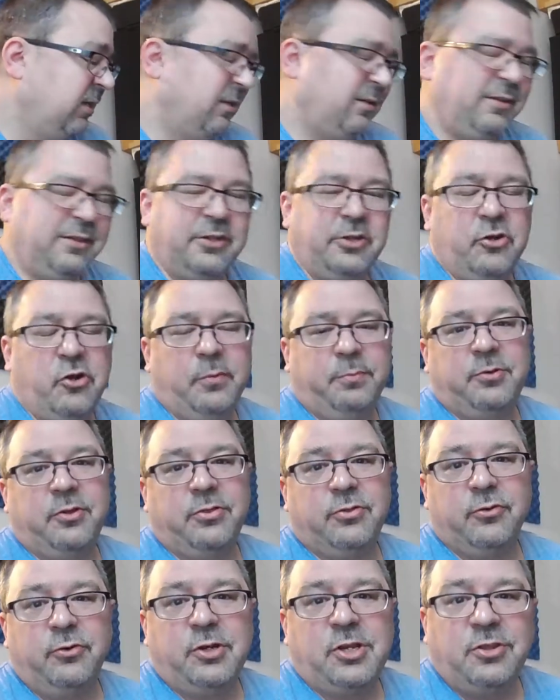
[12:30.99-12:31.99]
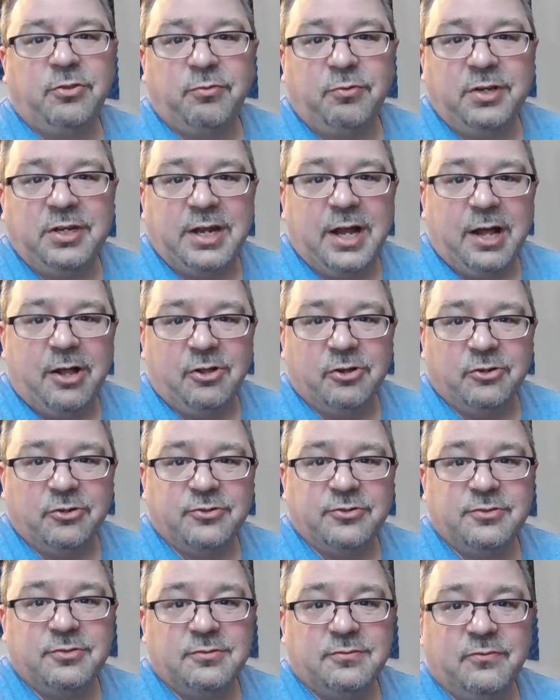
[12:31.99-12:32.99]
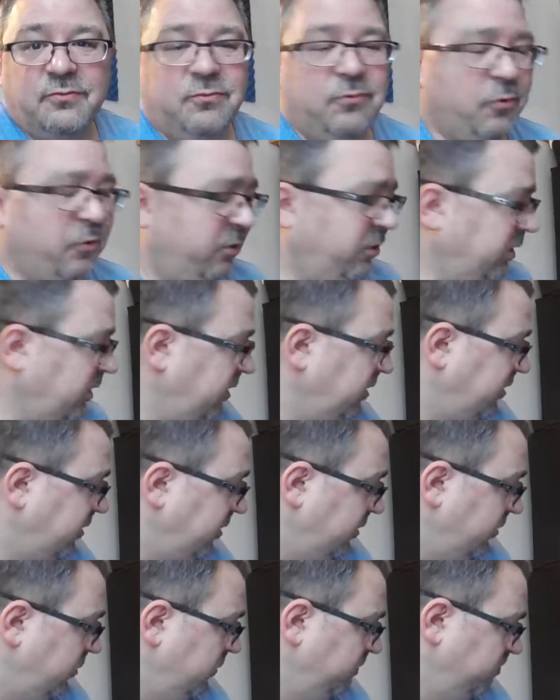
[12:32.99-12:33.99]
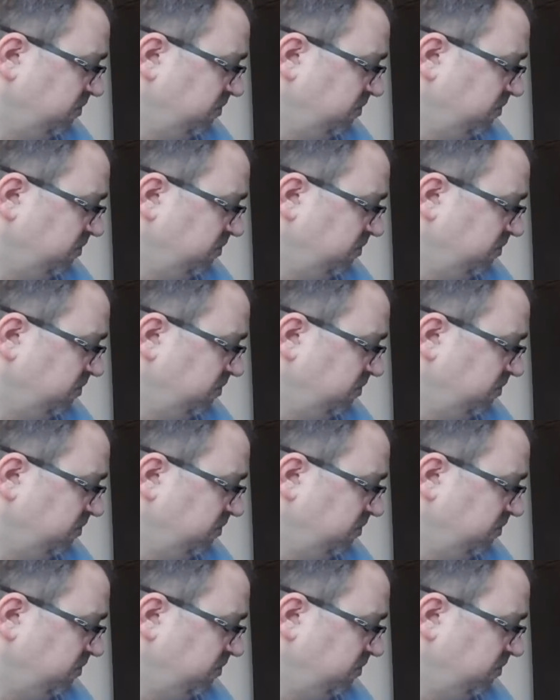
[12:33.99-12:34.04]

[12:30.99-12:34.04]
and you're up to $33 for an in-ear.